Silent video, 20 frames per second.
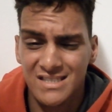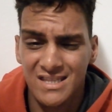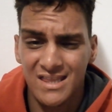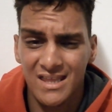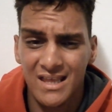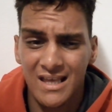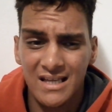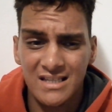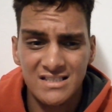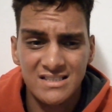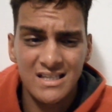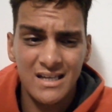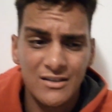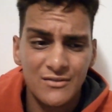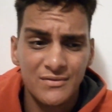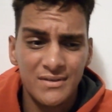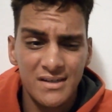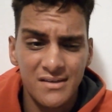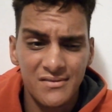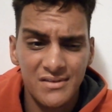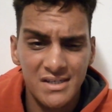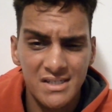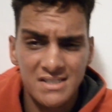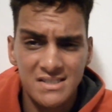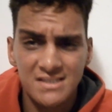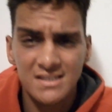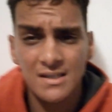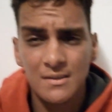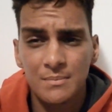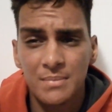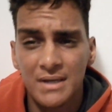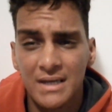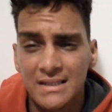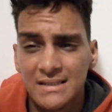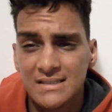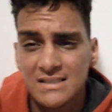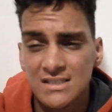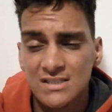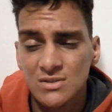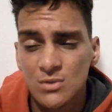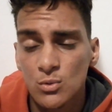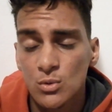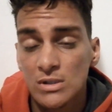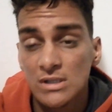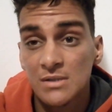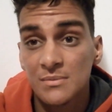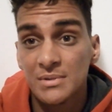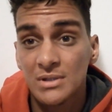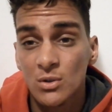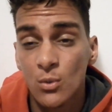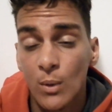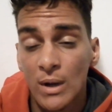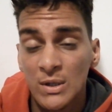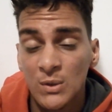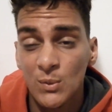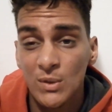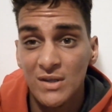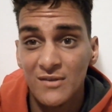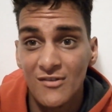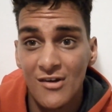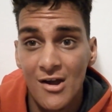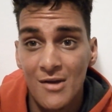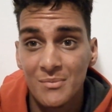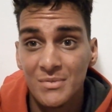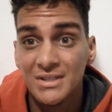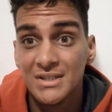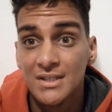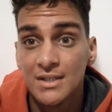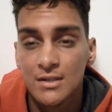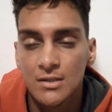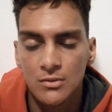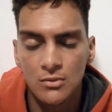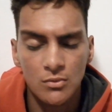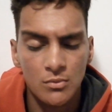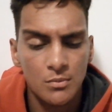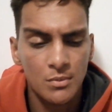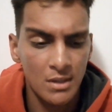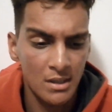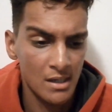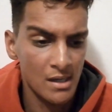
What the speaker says: think I sound very sick, but I just talk a little bit quiet whenever I'm in the room.